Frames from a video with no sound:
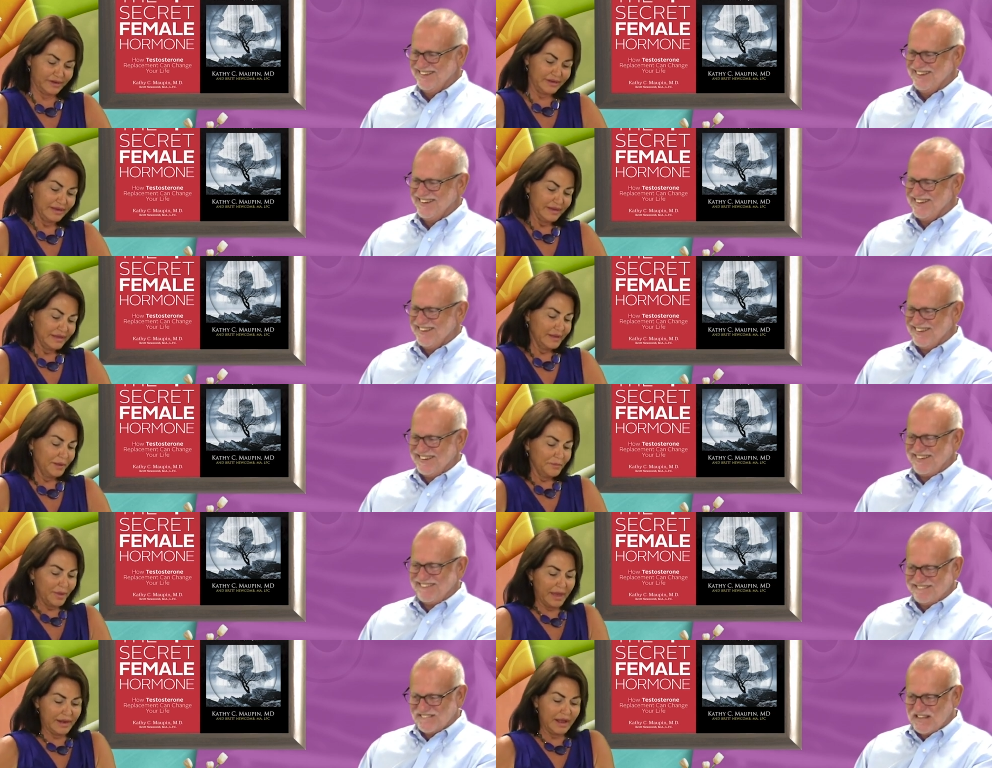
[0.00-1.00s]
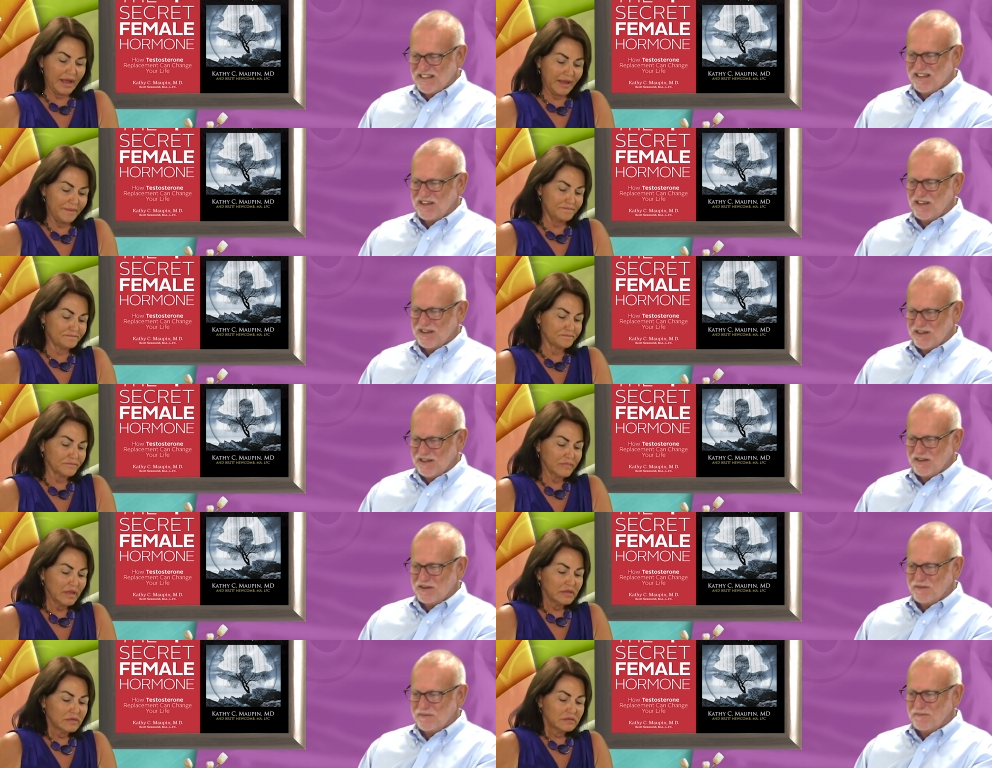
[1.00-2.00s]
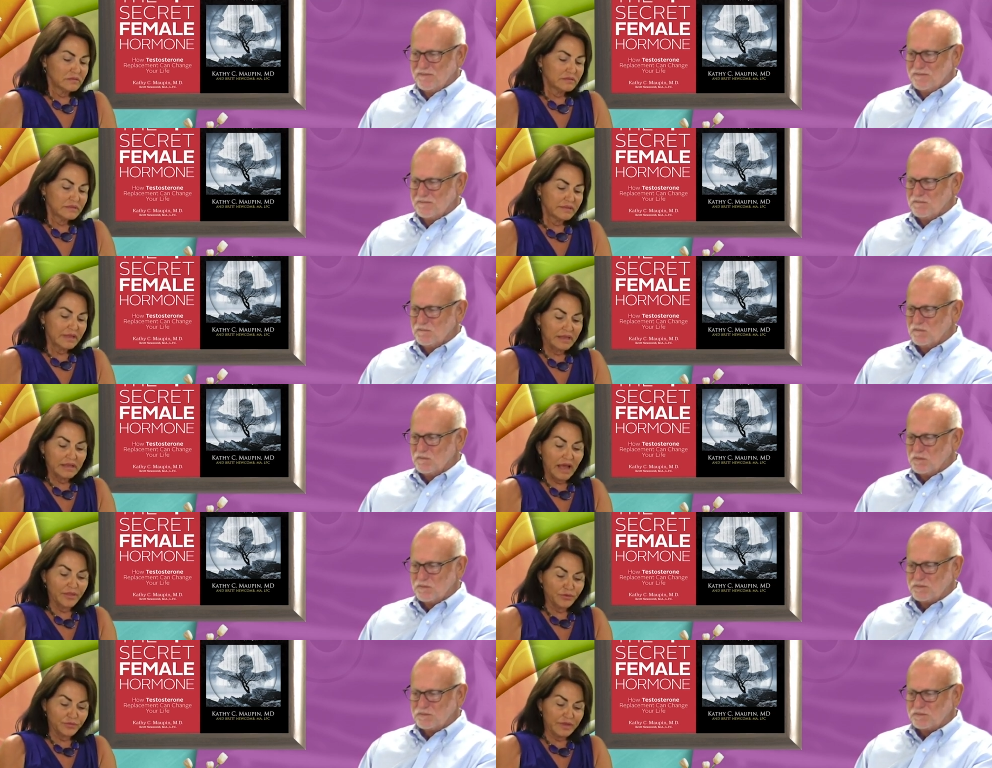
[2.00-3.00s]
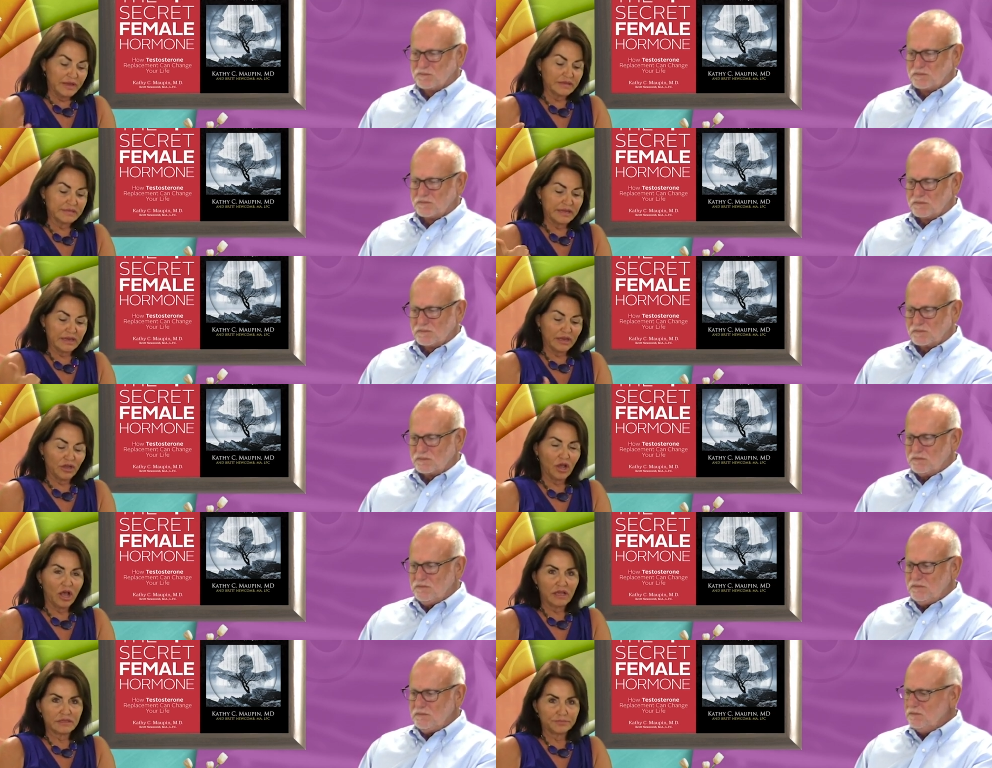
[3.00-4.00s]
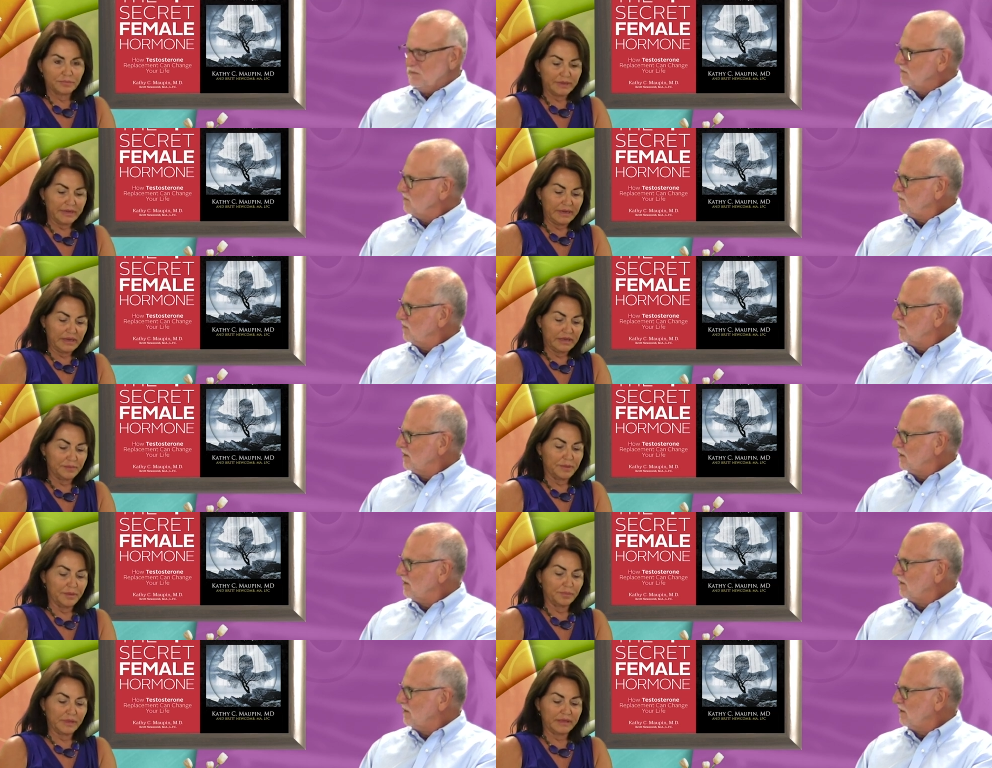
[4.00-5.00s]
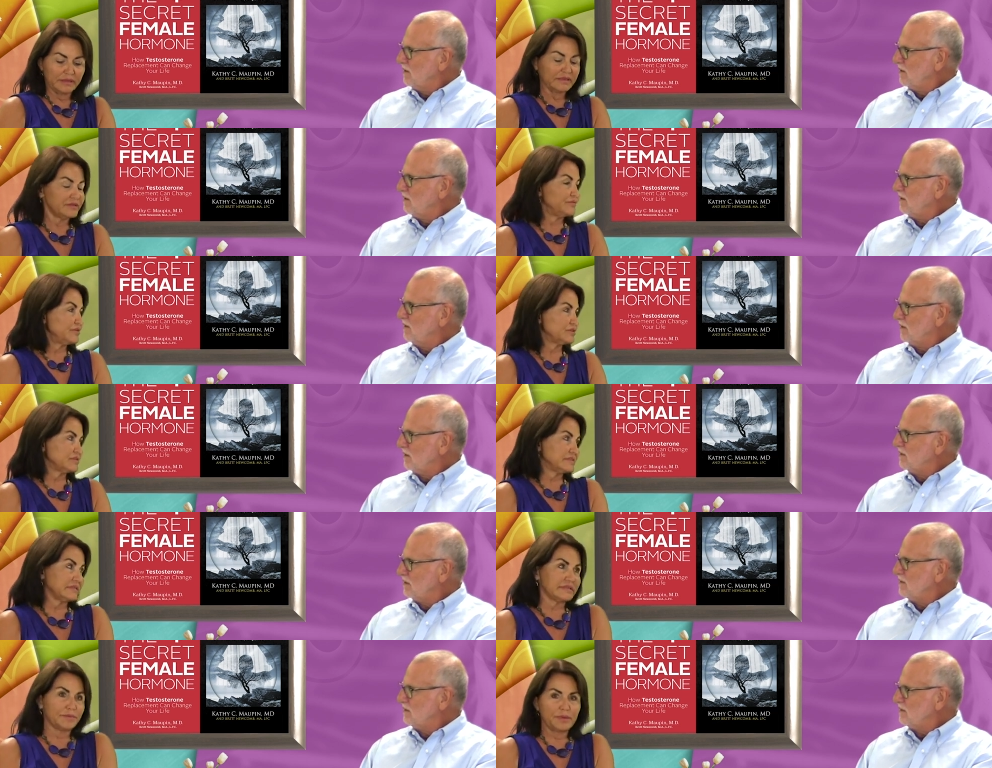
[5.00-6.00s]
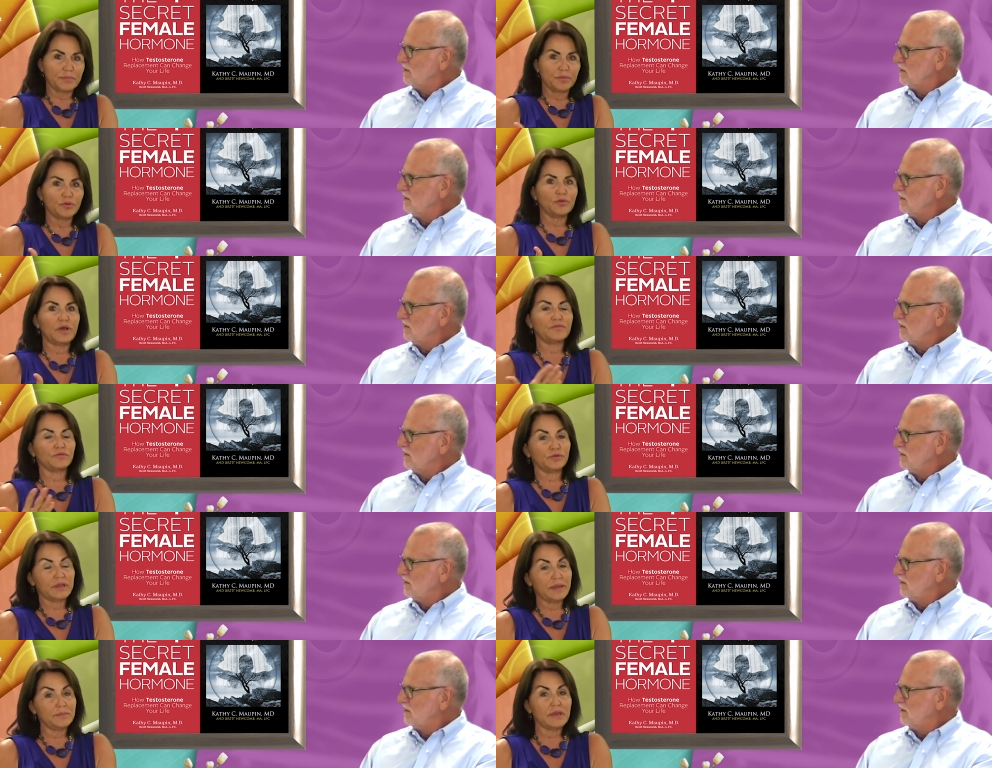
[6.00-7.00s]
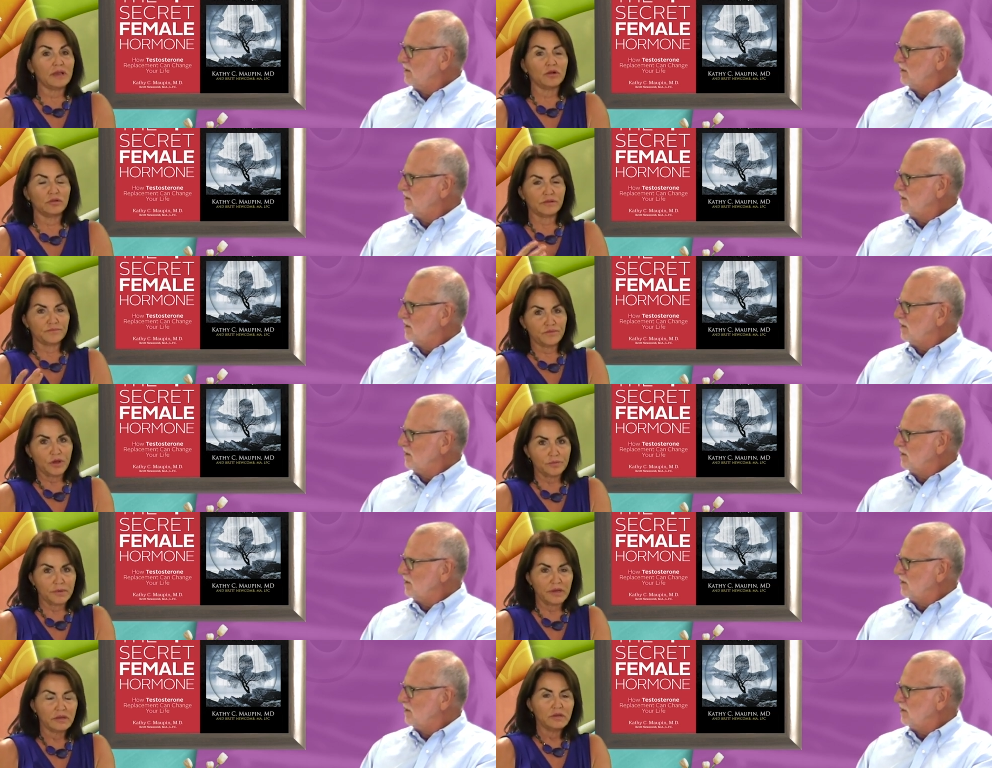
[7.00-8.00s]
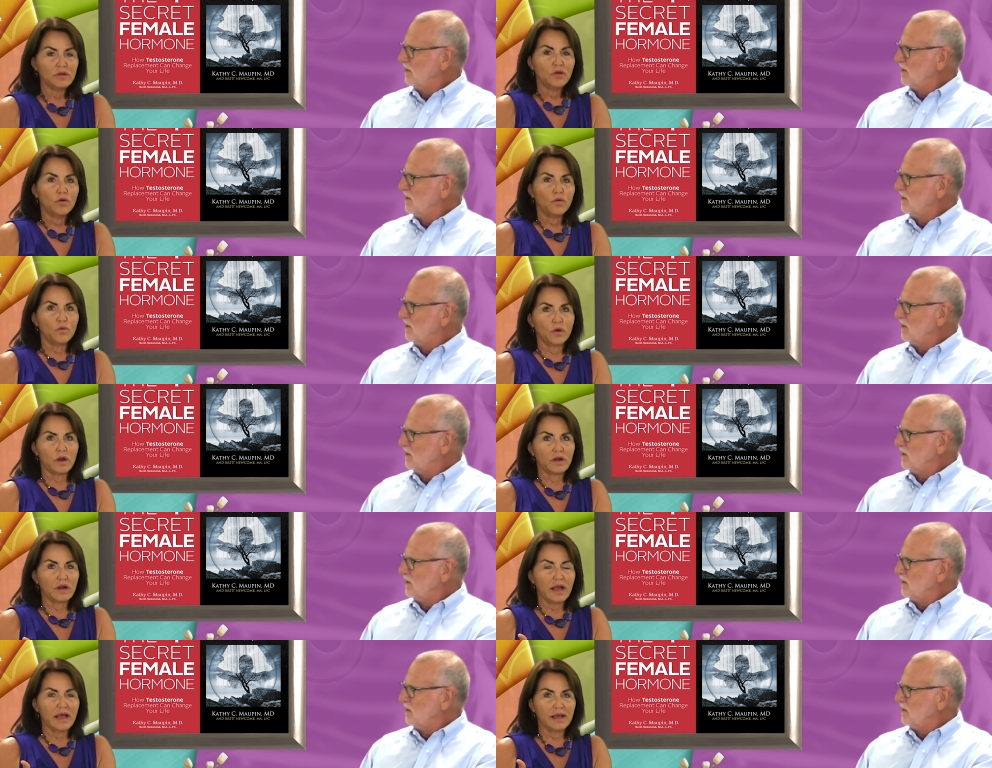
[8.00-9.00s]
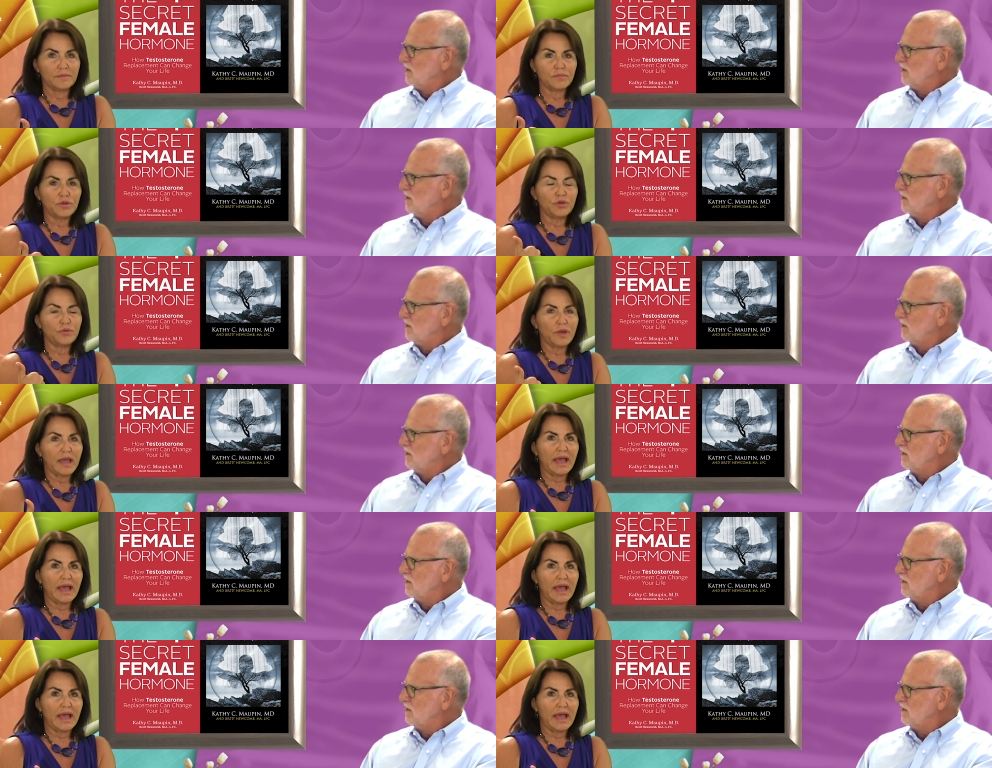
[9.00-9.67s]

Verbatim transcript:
Speaker 1: it. But um, the other things that can cause bleeding can be a platelet deficiency. Some people who have leukemia or lymphoma, or um, who